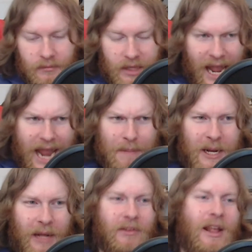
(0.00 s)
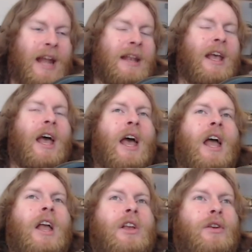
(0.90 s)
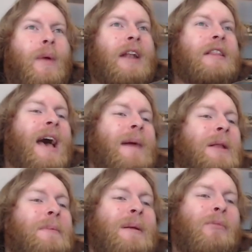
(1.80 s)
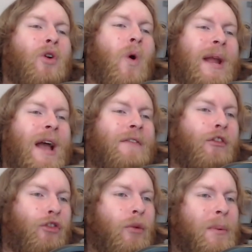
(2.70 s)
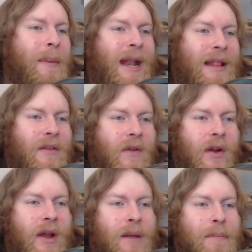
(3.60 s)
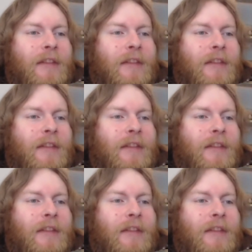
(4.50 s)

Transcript: and because of that you had that many people going after Superman at the very end.